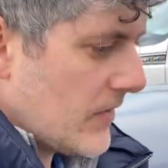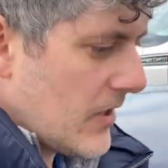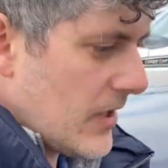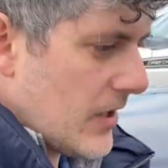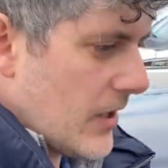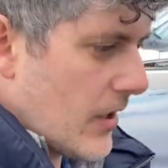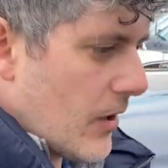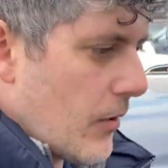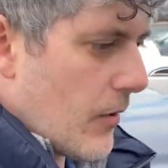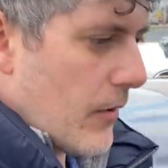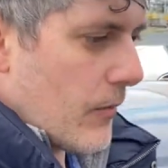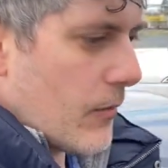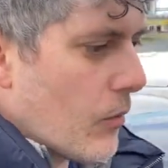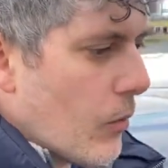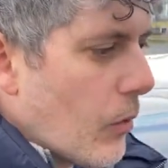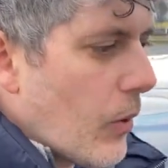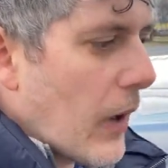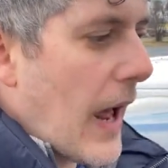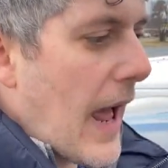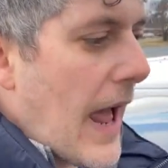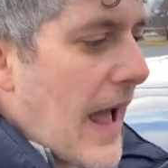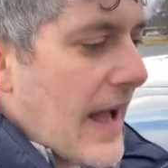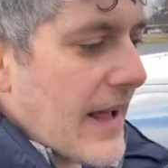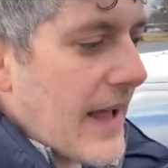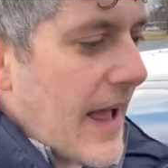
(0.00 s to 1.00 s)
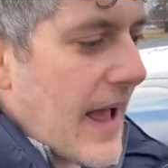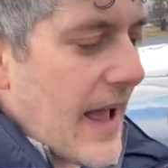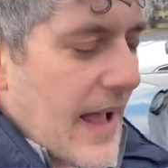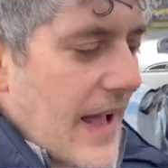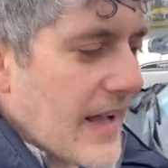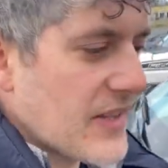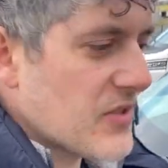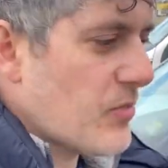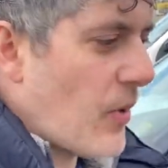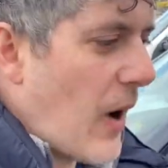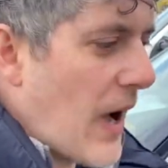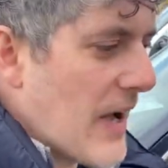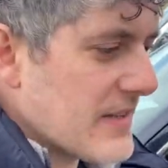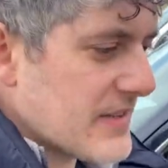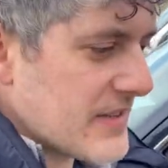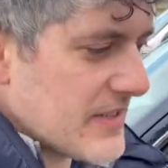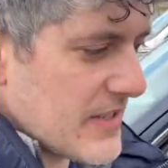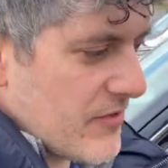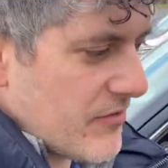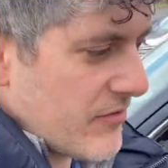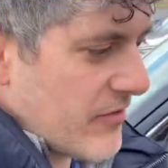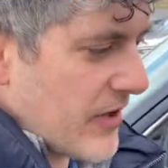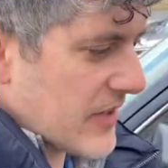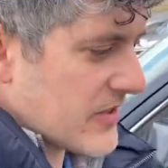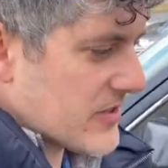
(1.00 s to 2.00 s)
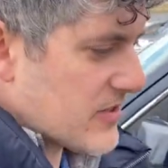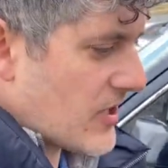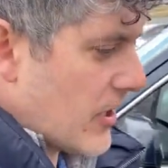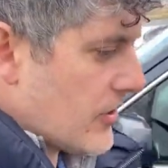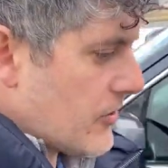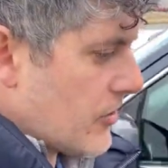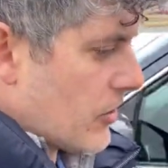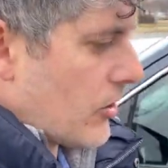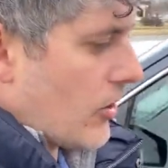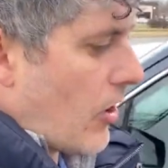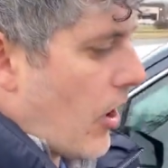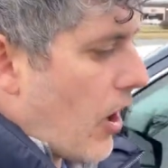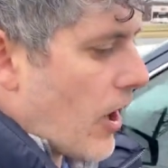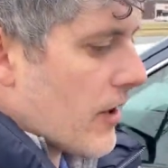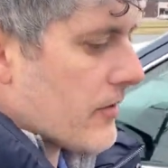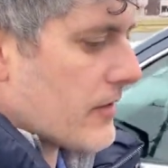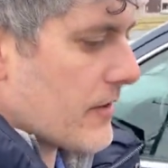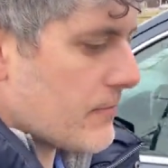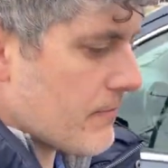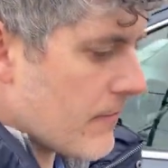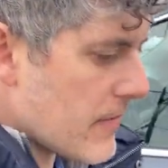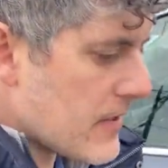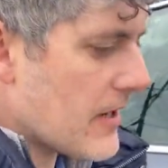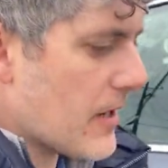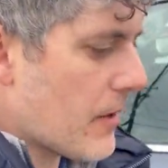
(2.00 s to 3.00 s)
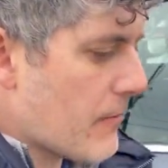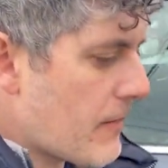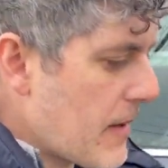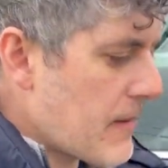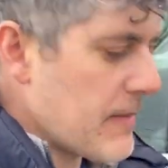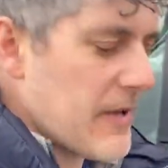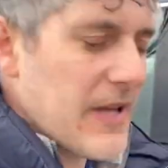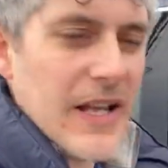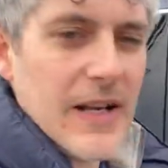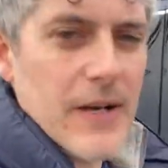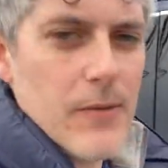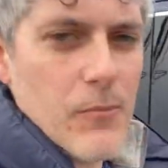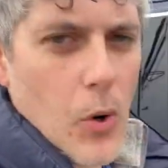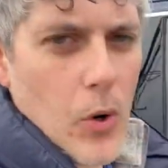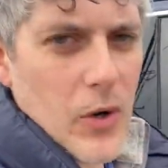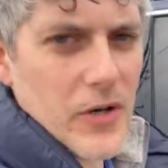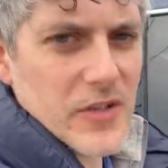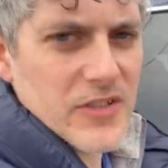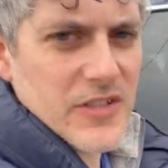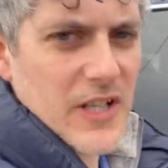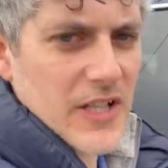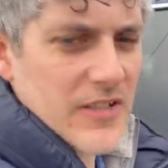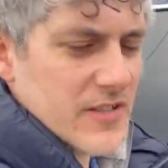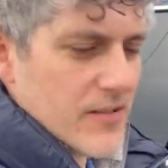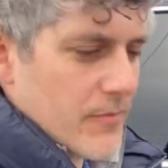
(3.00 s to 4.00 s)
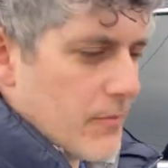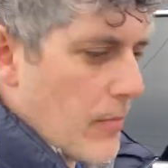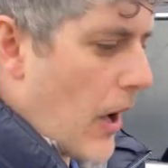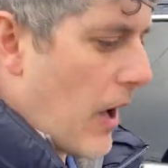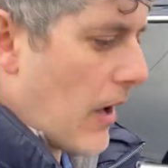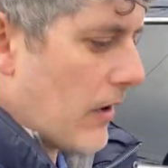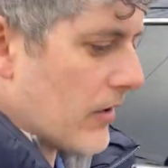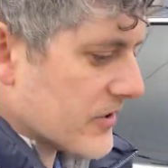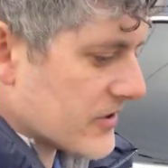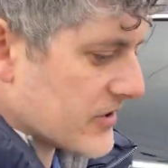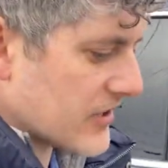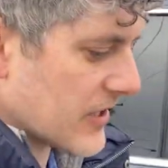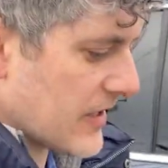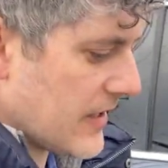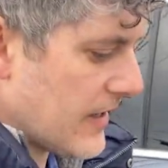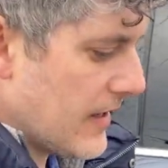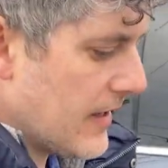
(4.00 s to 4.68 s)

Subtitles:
you know, XYZ fixed on your car, then, you know, maybe get a more extensive policy,